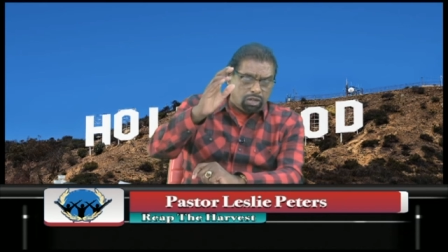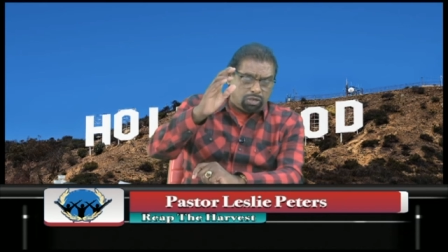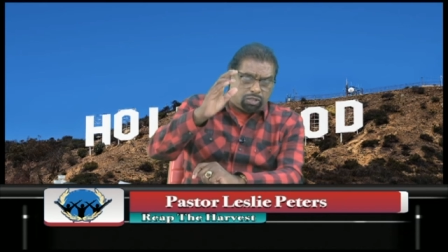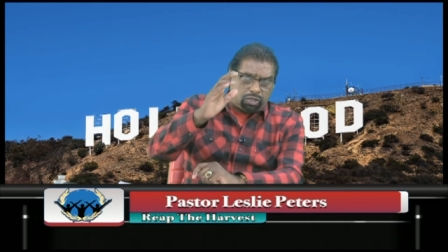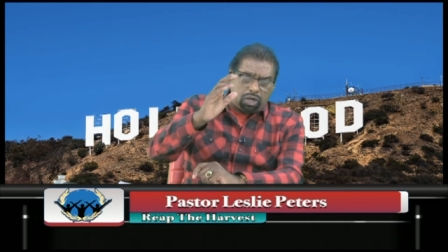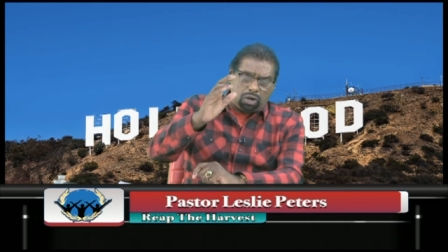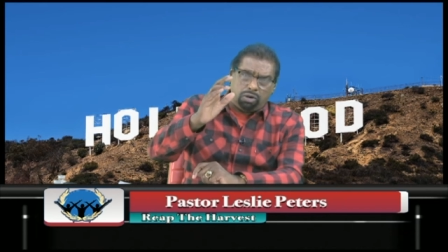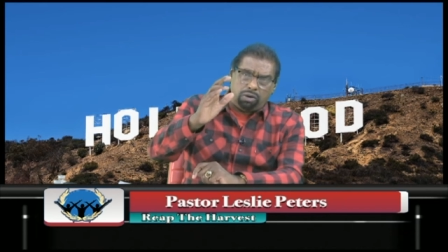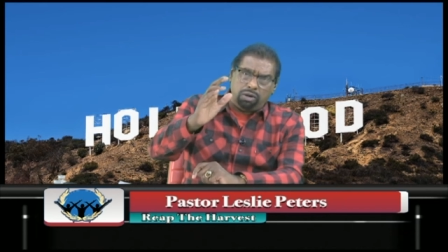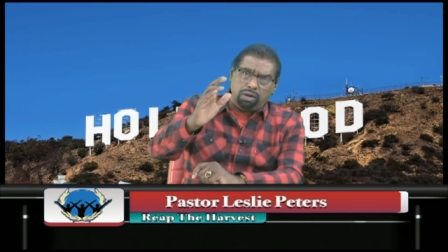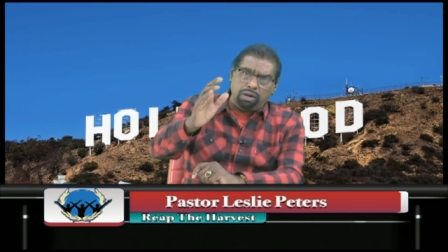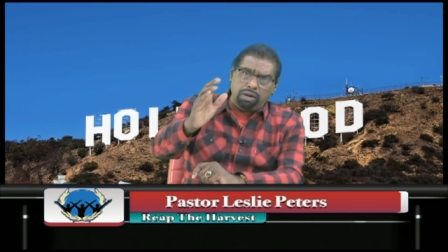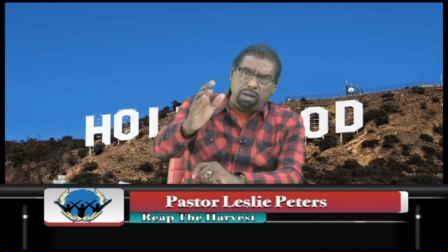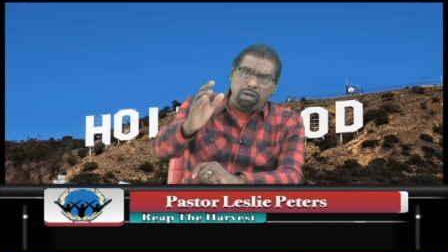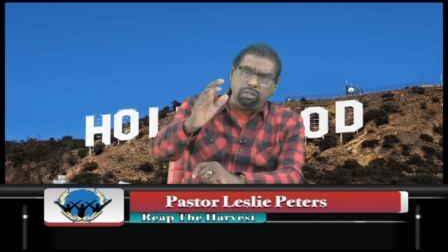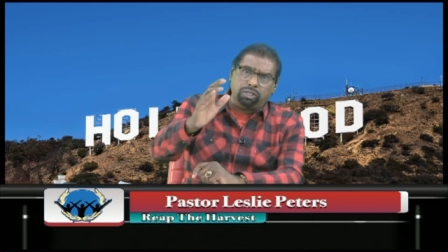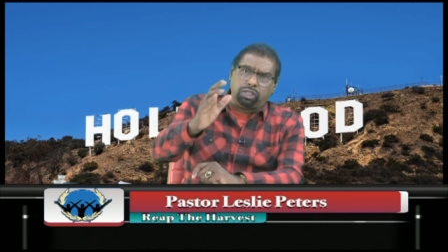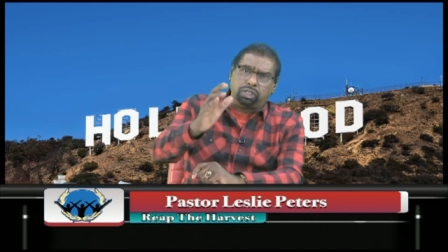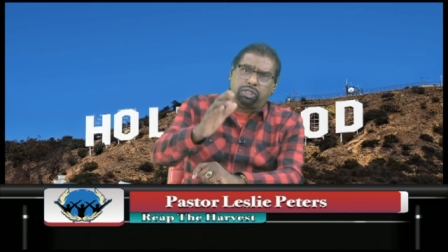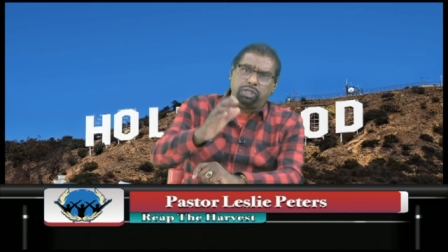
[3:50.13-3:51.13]
to
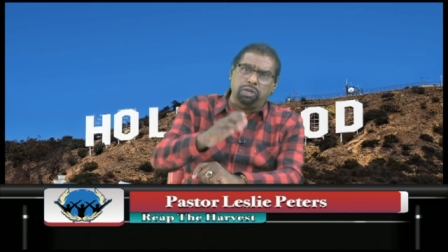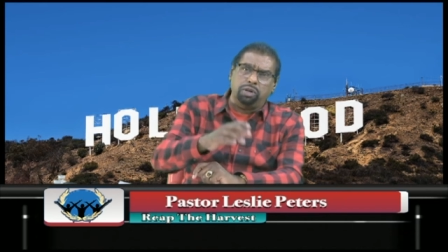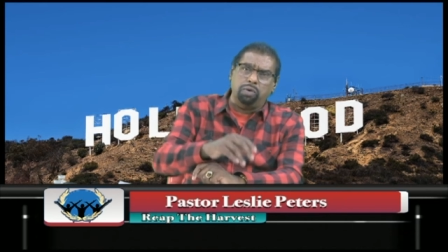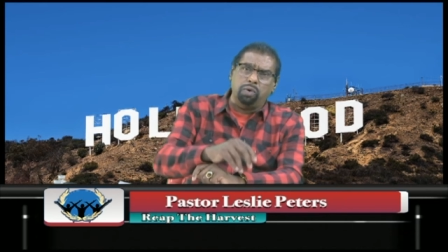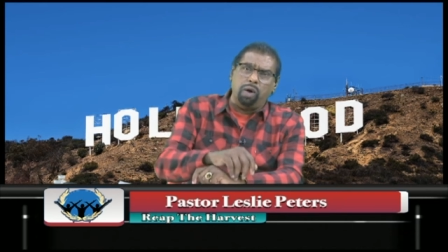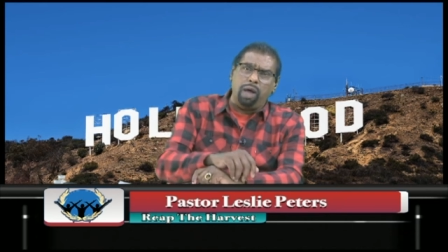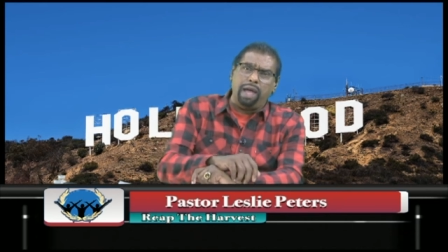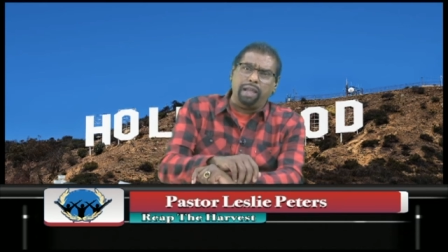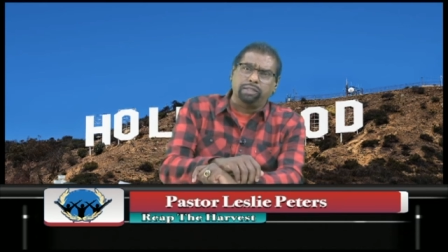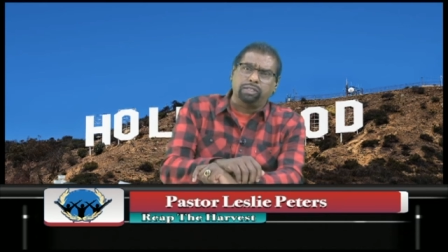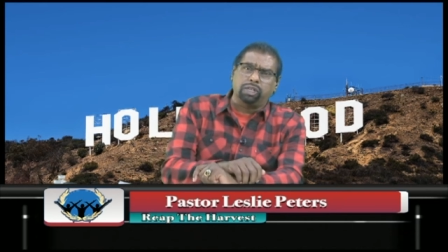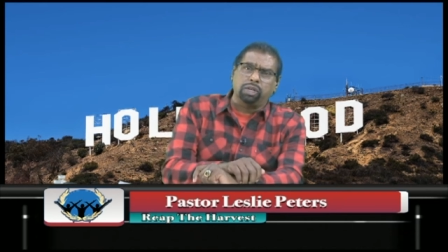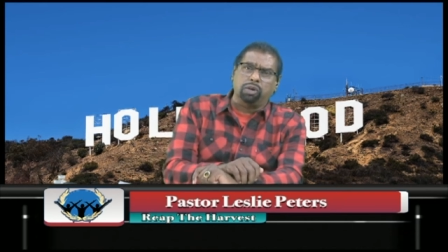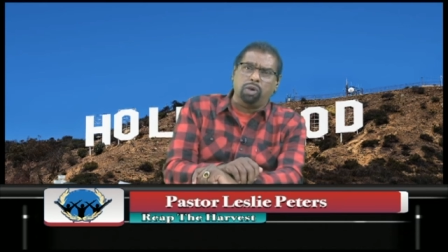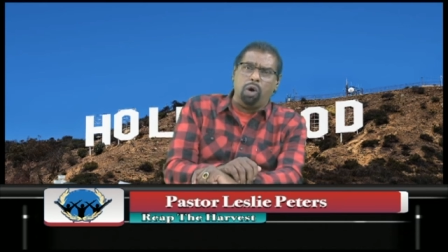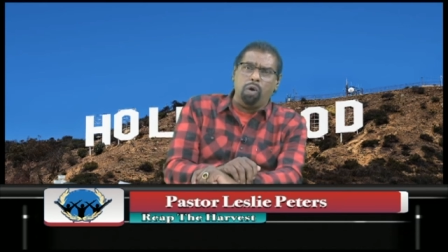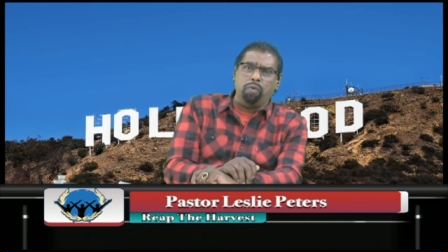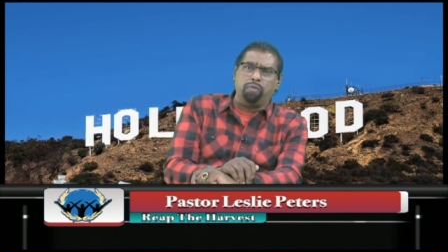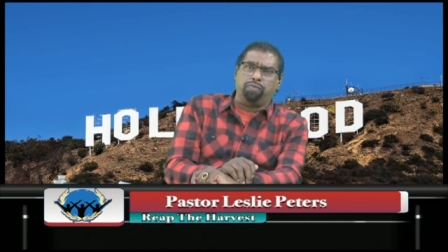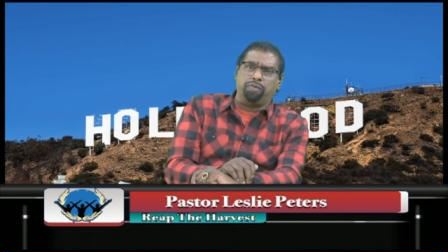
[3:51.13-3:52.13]
loose you and to
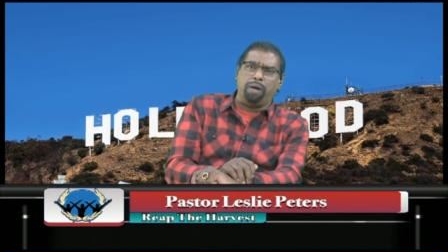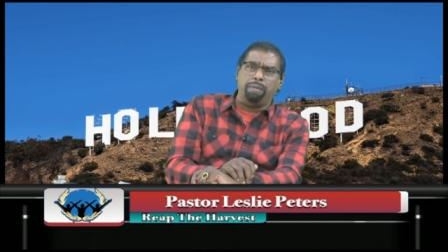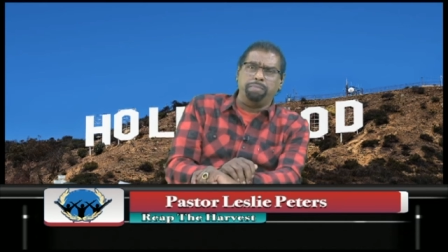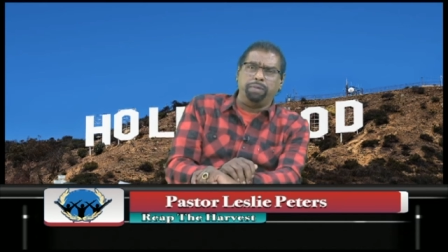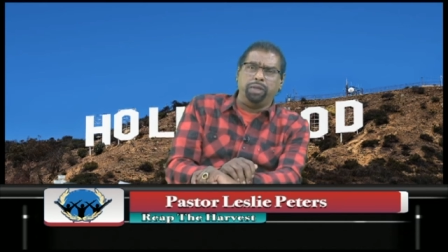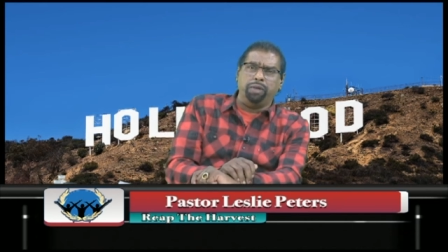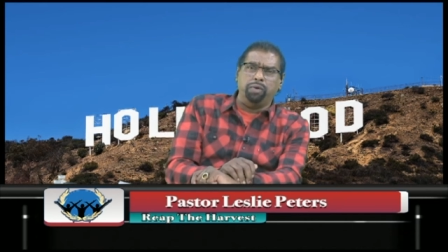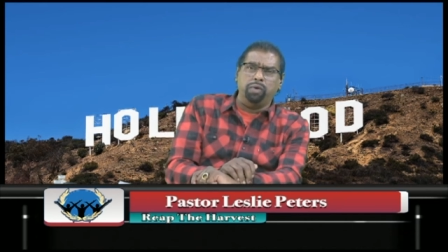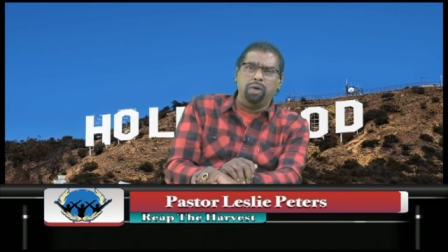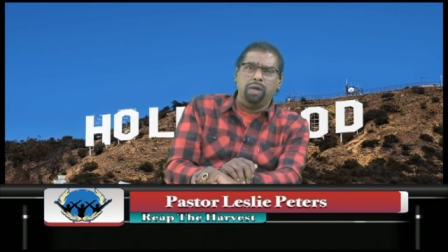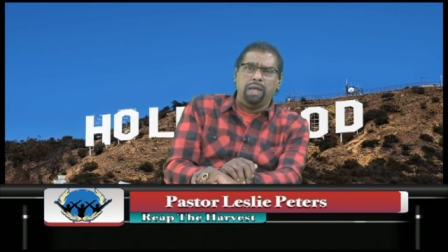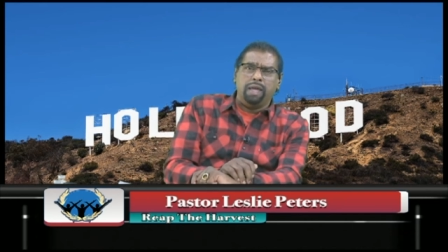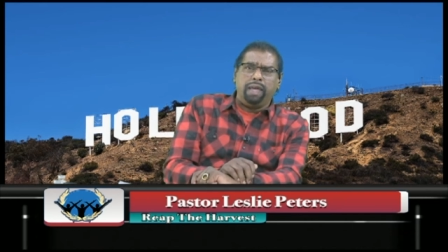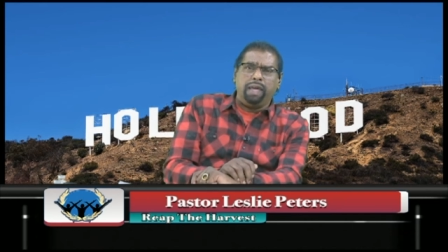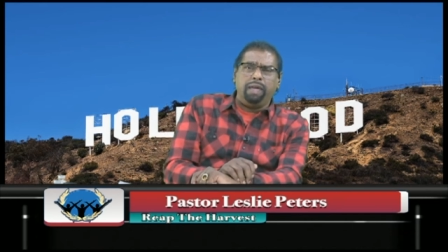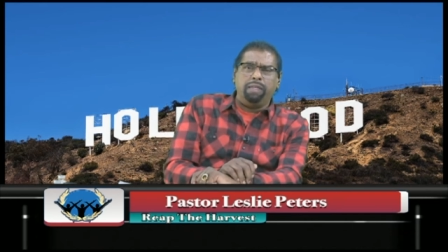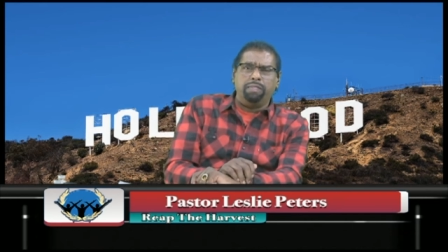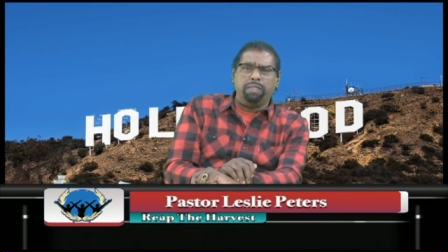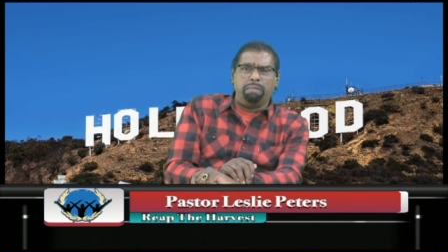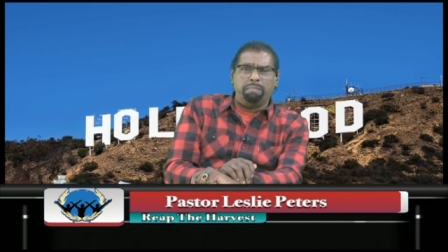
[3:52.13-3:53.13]
go from you
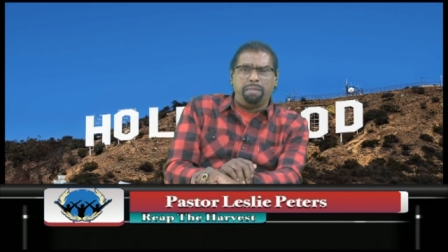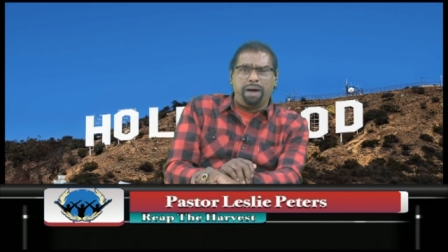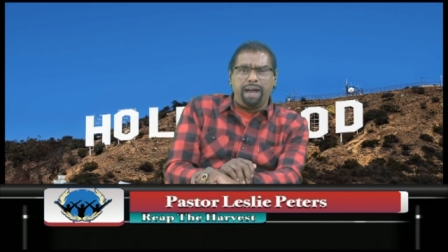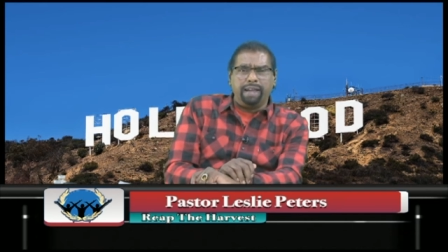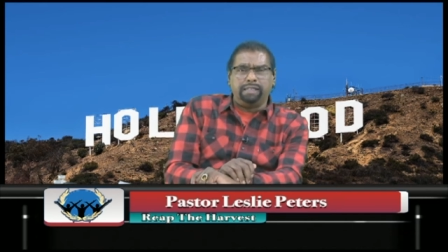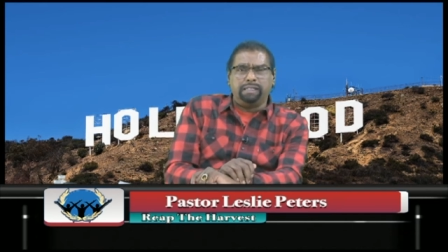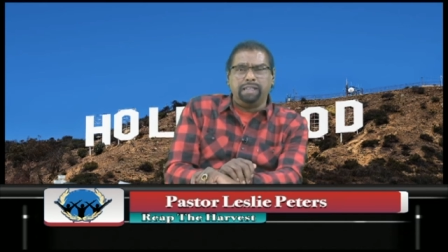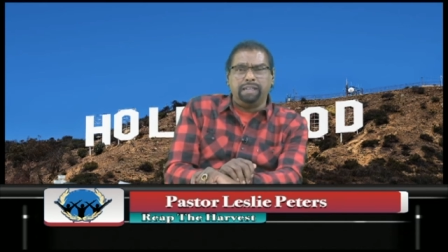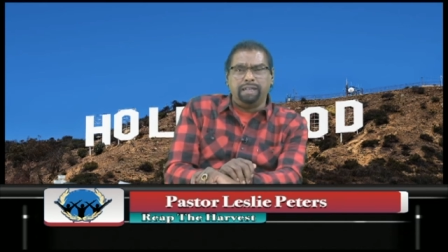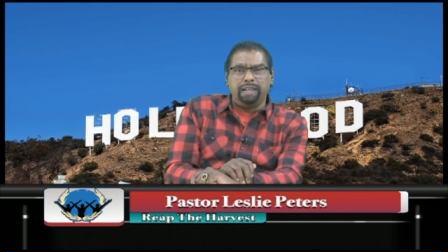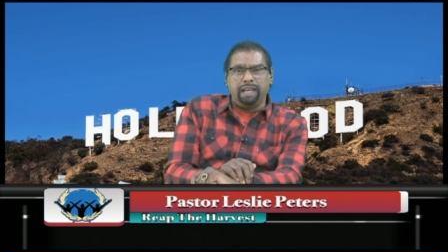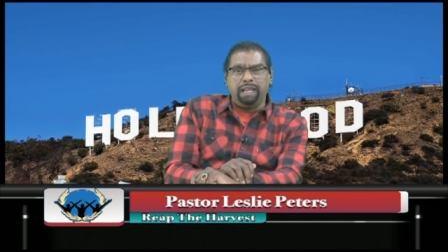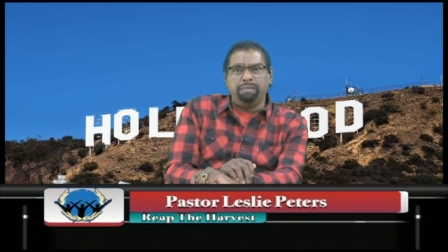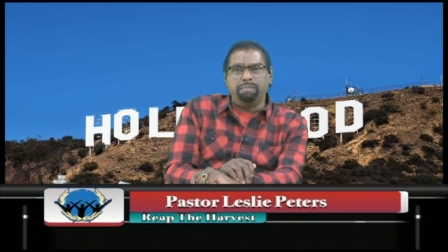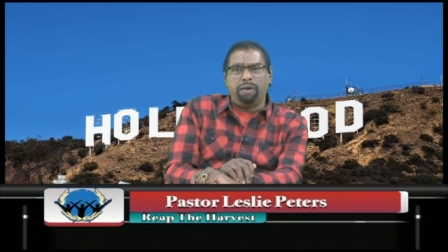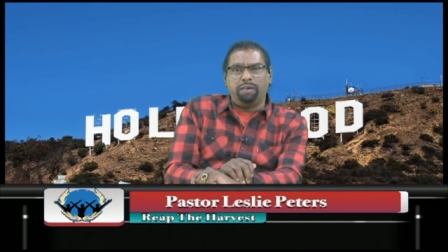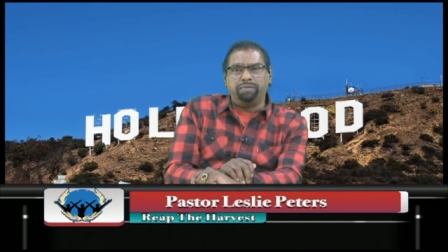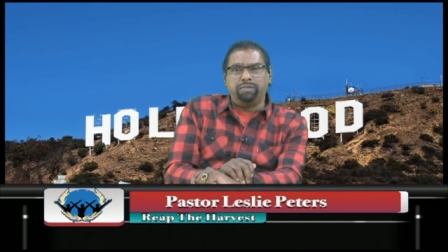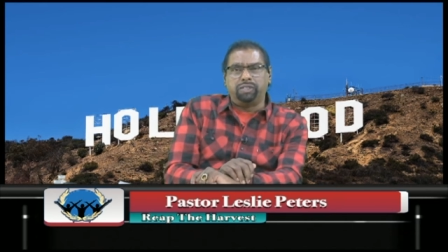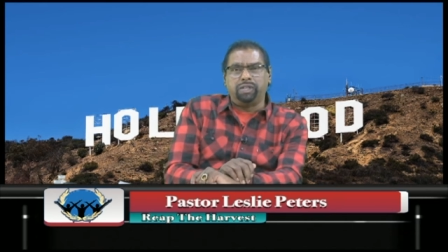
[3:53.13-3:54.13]
in the mighty
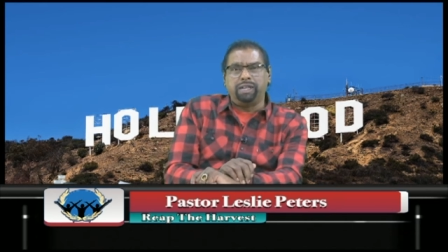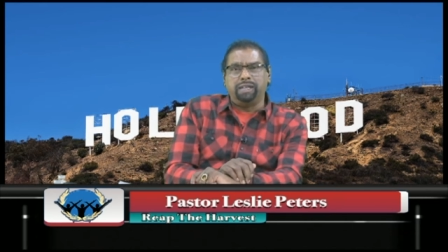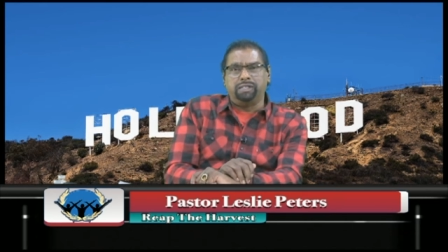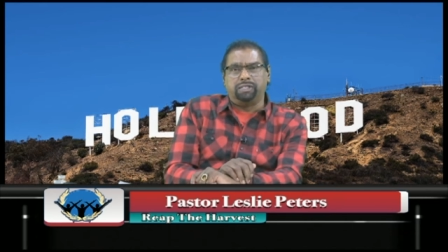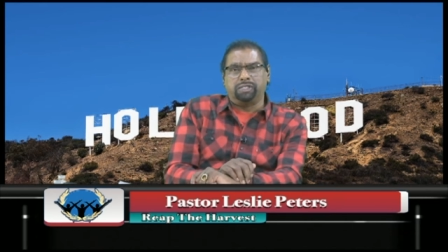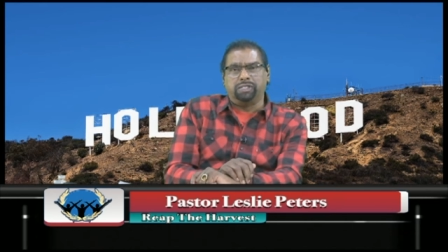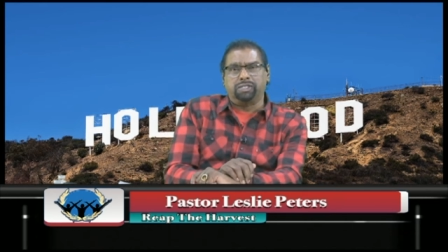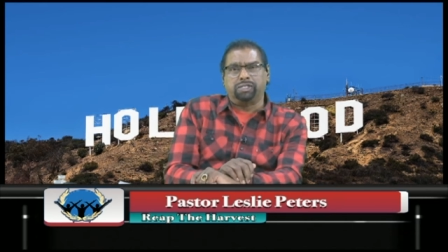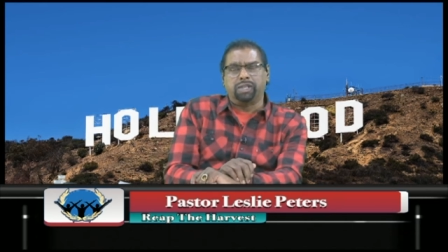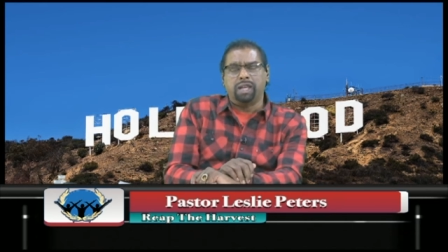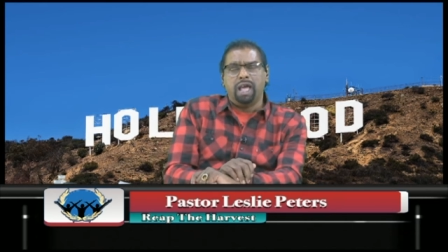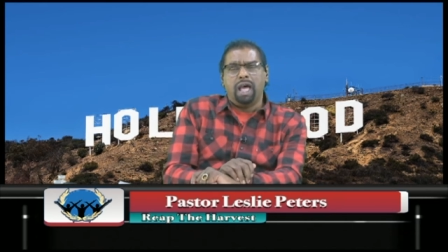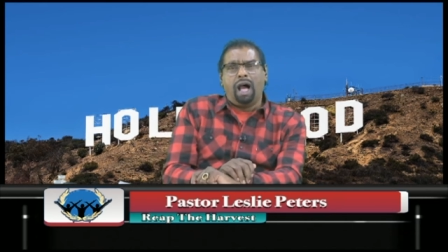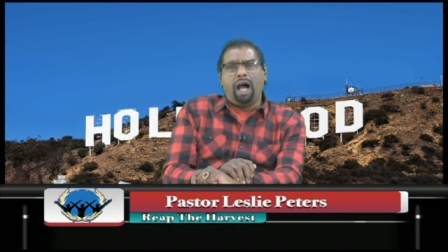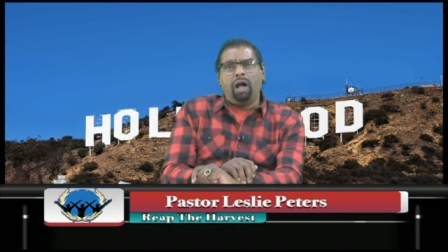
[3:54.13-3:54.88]
name of Jesus.